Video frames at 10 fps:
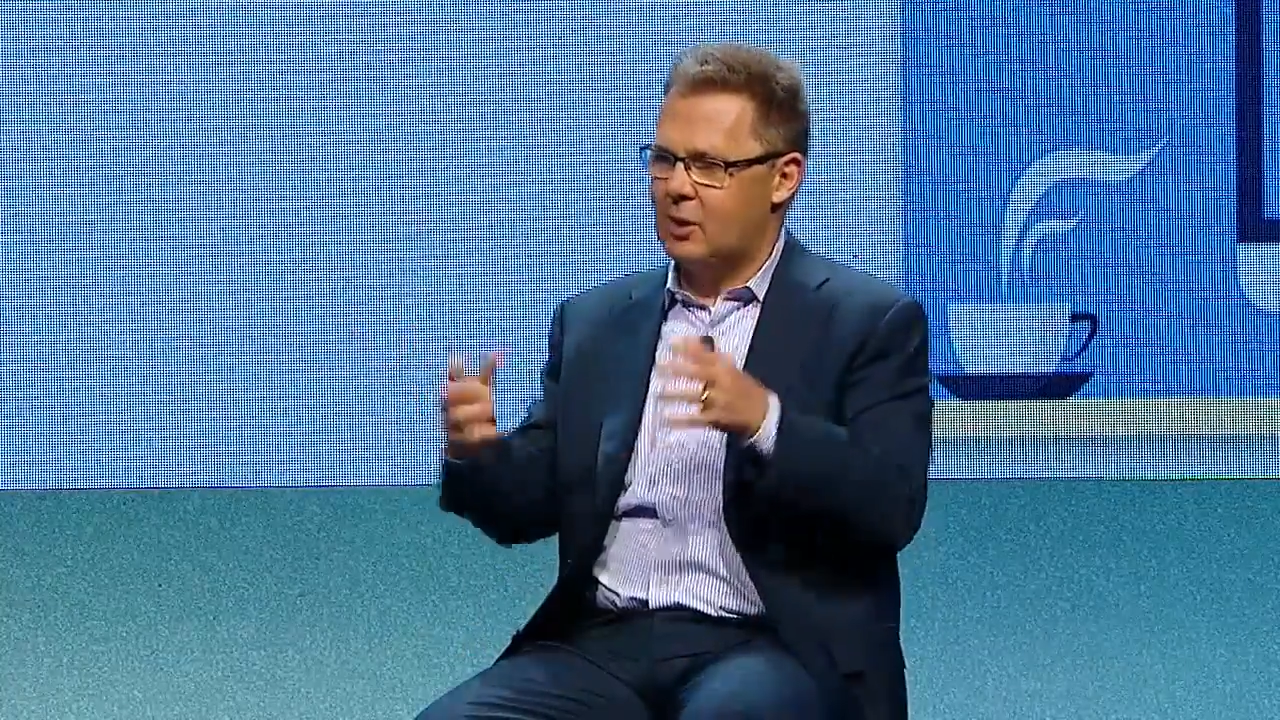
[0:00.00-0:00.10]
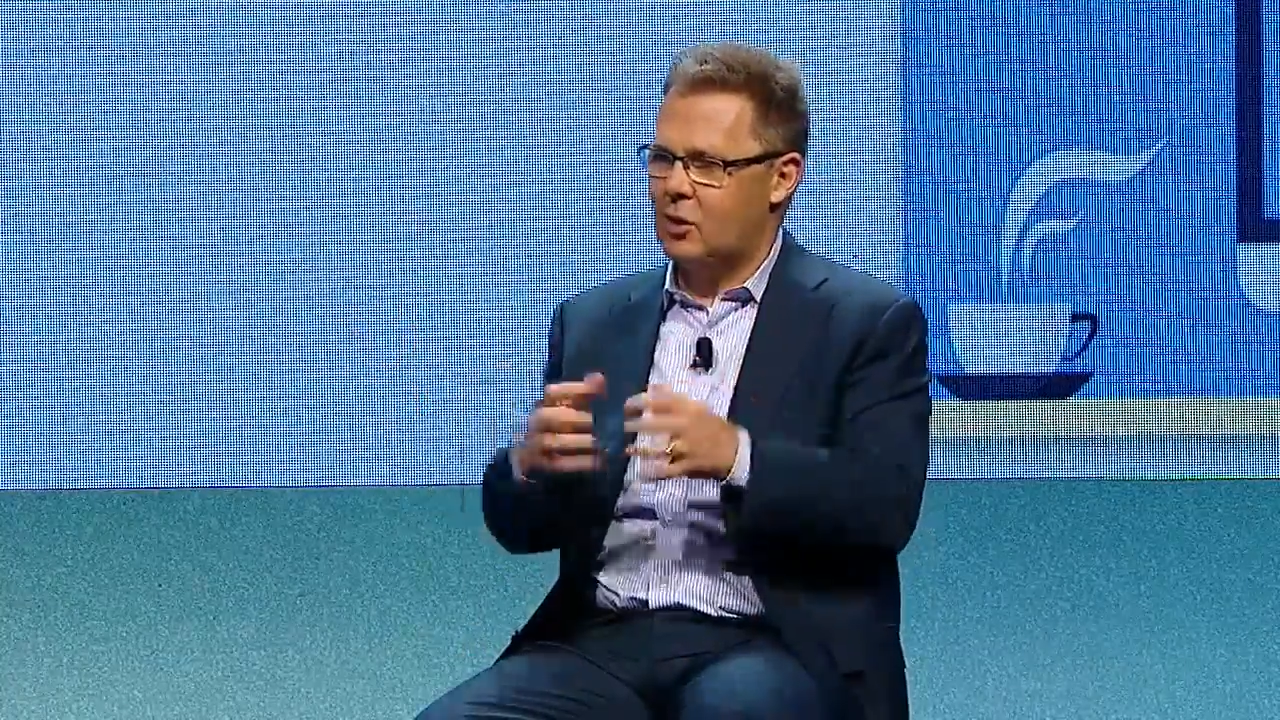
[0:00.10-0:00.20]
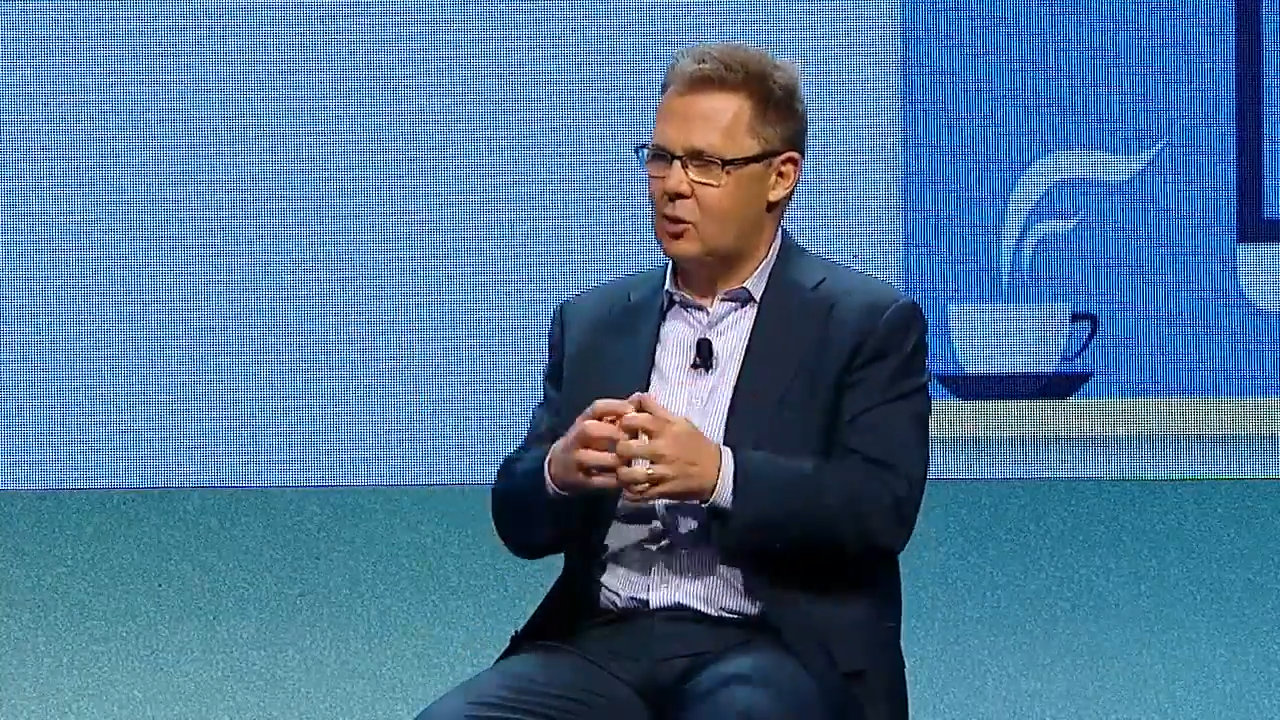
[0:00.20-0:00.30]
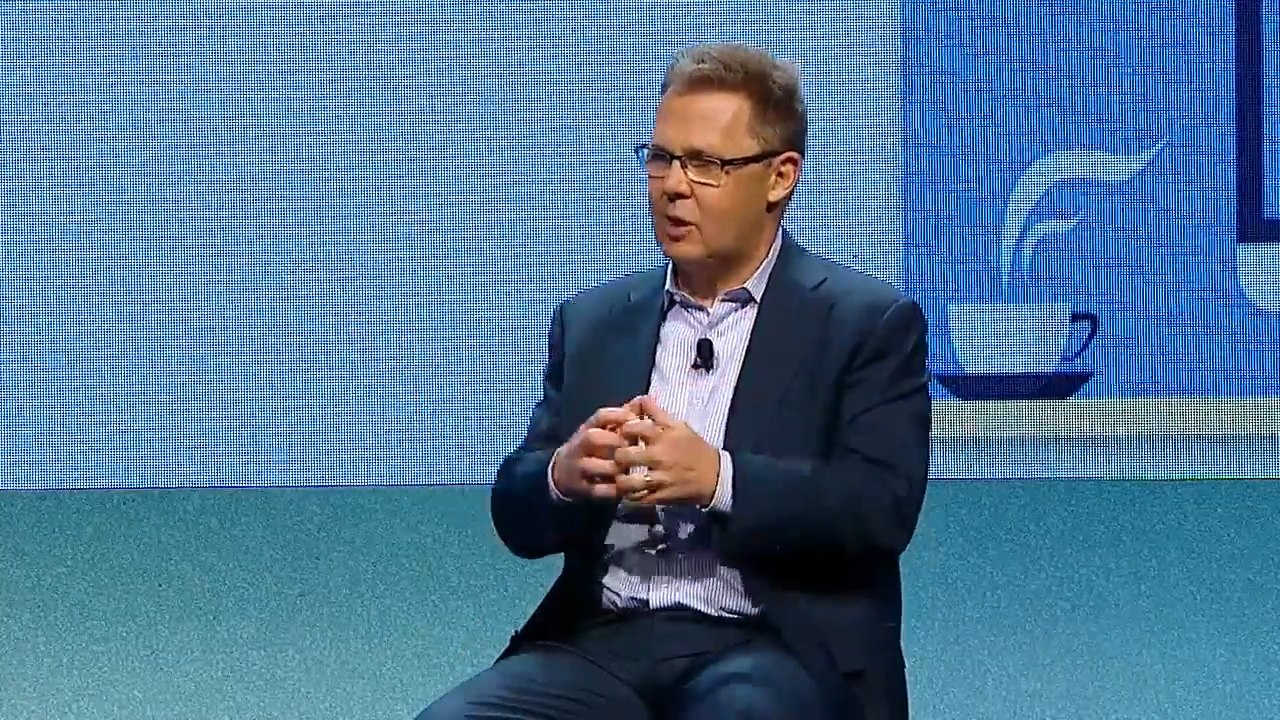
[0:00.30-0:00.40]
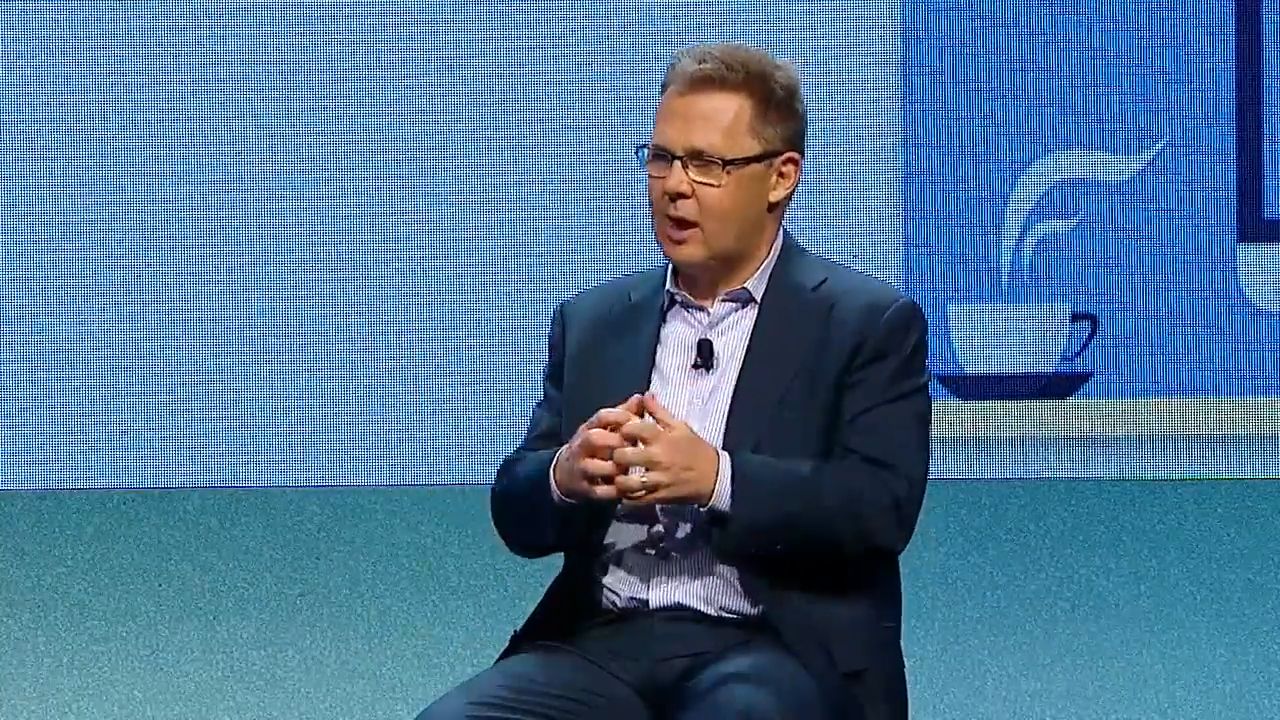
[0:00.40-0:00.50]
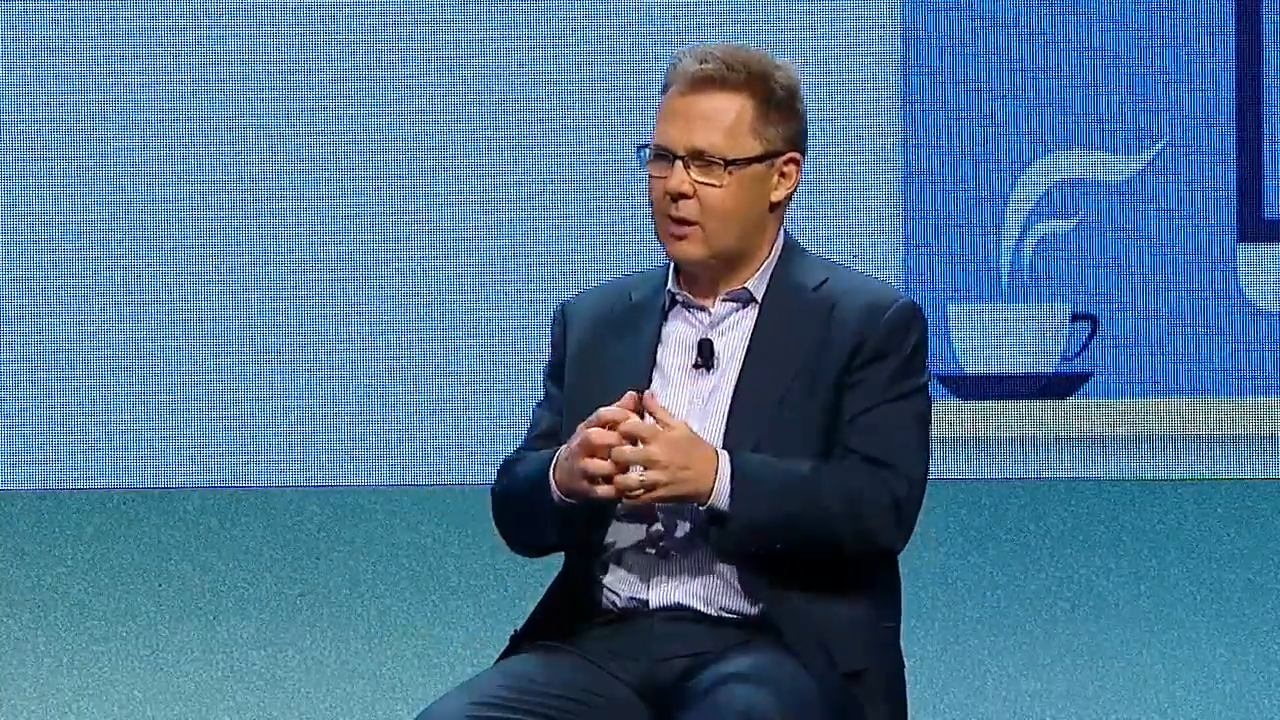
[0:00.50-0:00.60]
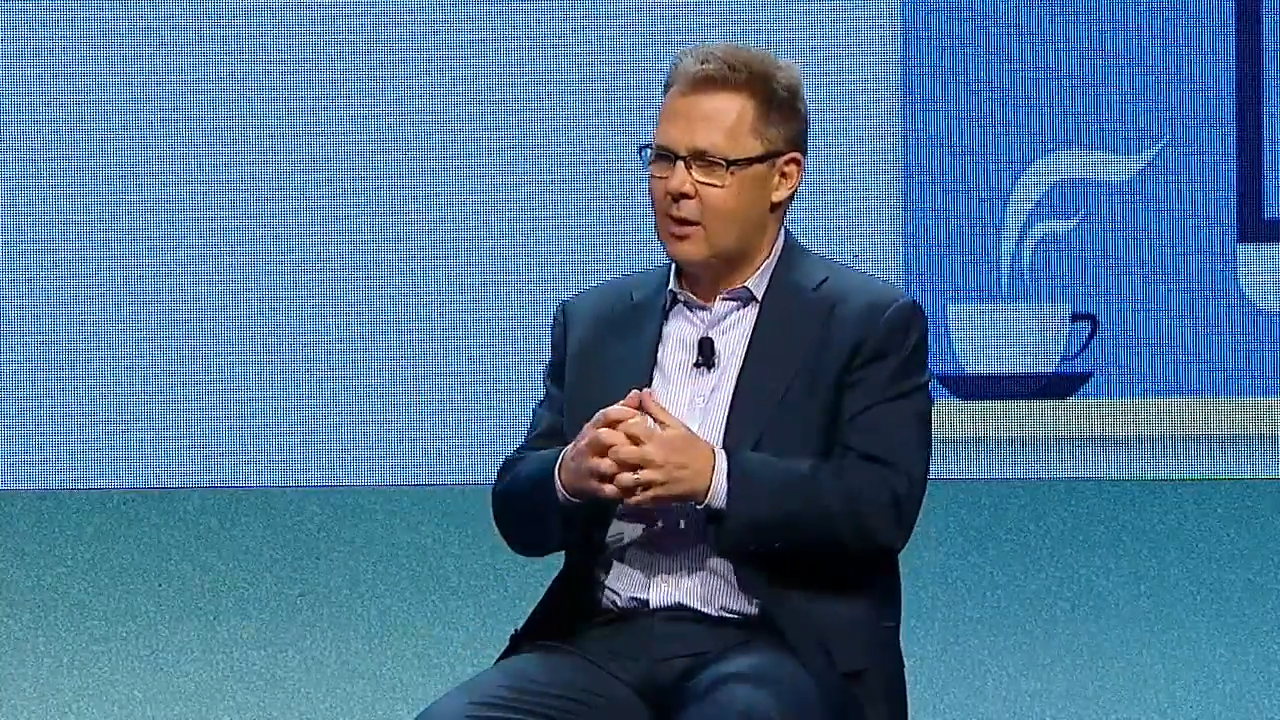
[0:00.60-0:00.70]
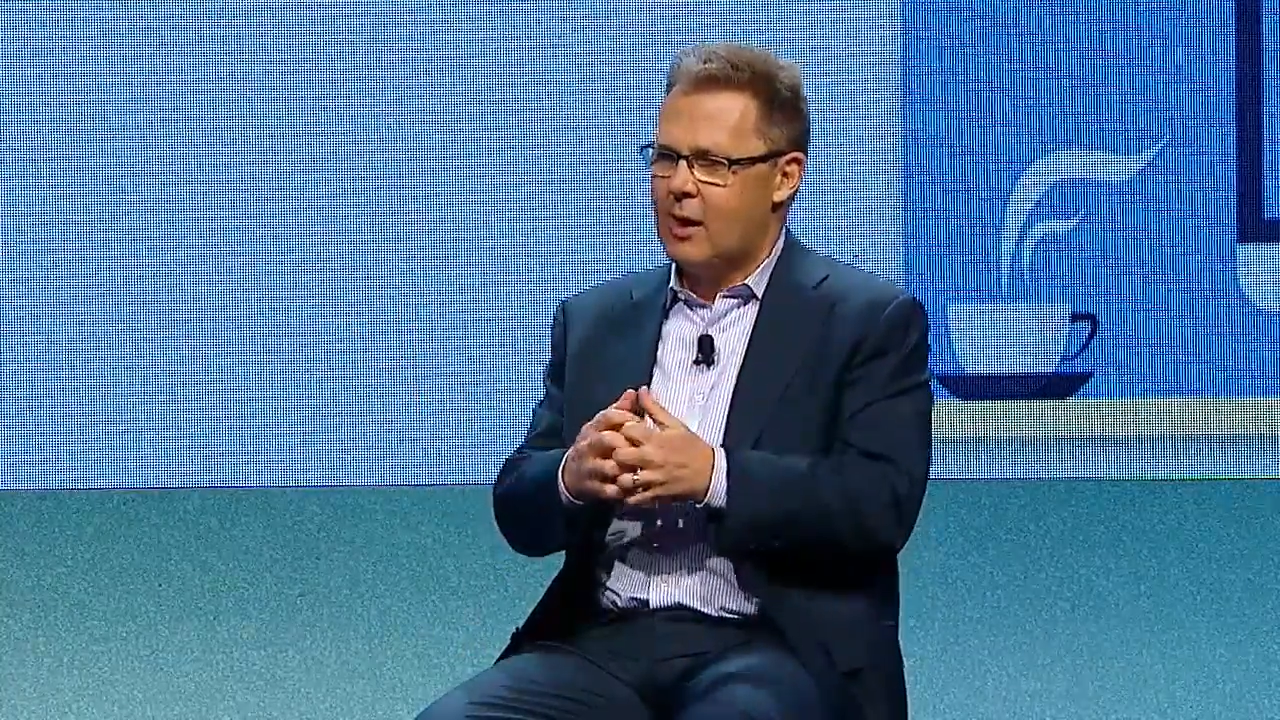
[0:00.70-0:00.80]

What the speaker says: to do that.